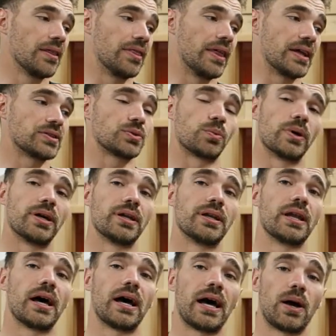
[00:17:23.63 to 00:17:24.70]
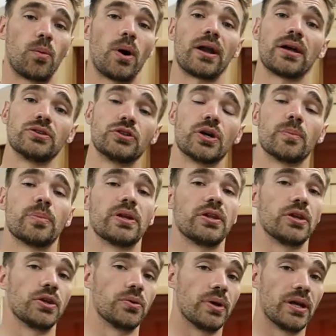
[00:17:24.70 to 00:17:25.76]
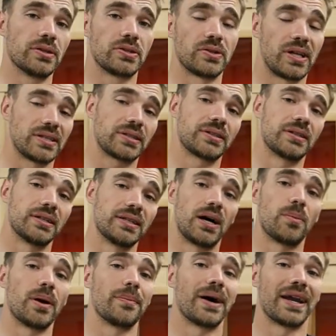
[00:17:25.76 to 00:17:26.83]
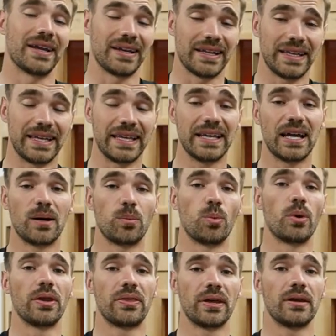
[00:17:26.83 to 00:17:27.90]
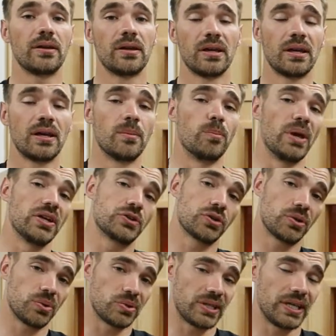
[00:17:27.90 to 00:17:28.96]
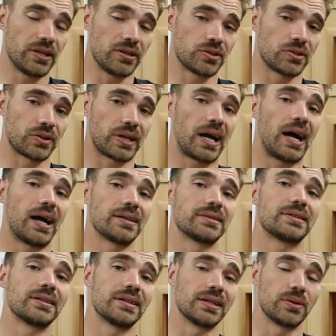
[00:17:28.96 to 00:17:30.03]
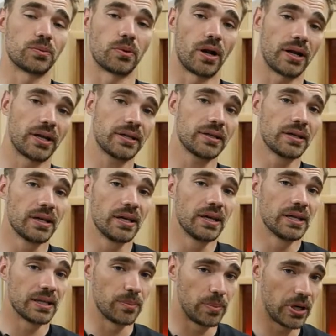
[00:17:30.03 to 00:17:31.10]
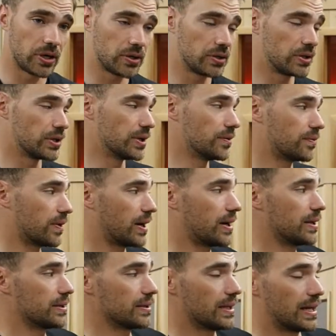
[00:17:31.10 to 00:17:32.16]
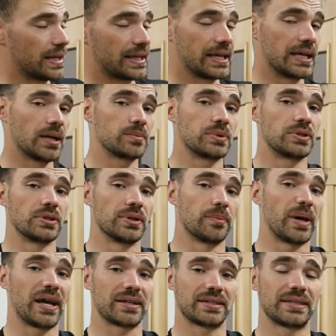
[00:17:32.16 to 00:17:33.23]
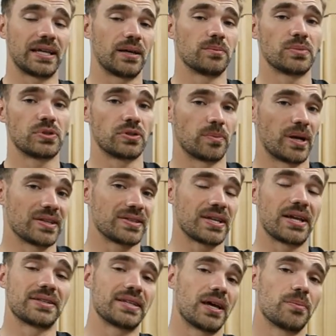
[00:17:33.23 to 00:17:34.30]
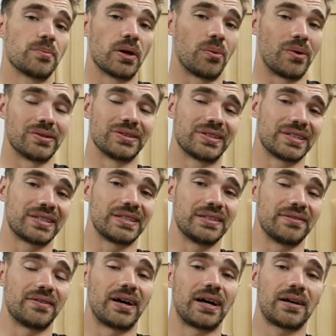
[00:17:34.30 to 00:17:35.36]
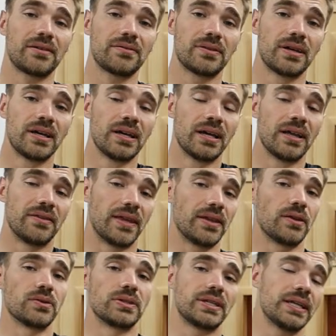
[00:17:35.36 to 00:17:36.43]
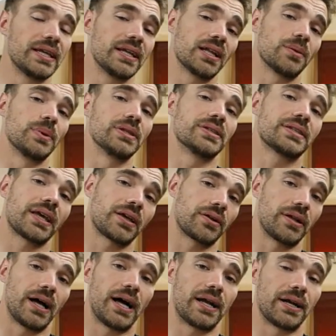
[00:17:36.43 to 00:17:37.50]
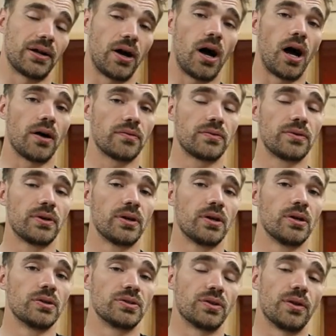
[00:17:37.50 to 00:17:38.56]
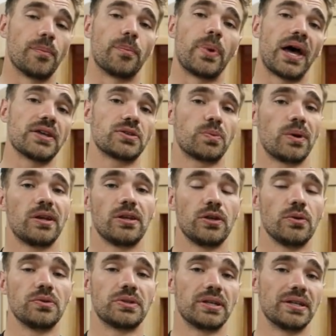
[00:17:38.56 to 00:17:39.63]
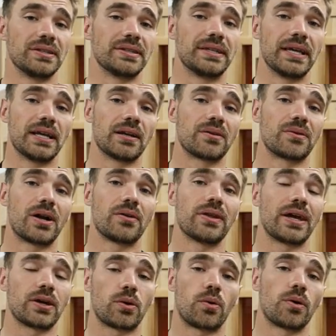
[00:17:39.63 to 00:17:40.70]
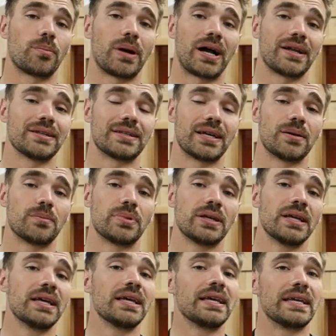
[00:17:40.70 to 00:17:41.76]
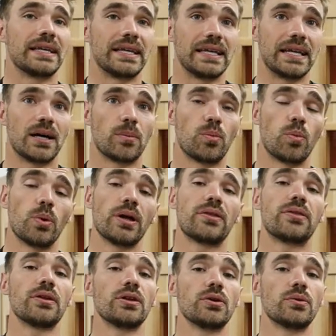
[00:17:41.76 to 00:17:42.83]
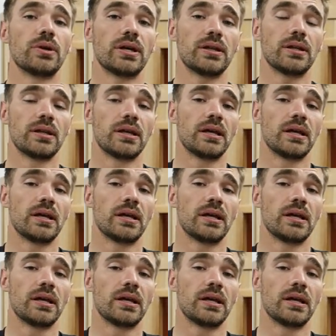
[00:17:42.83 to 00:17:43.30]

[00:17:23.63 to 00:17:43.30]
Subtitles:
That's when I want to jump in the unit. So that's going to allow my body to heat up with it, make sure those heaters are constantly running, compared to if I let it get up to the max temps or my set temp at 165, then those heating elements cycle on and off. So the best way to use it is get in around that core body temp, heat up with the unit,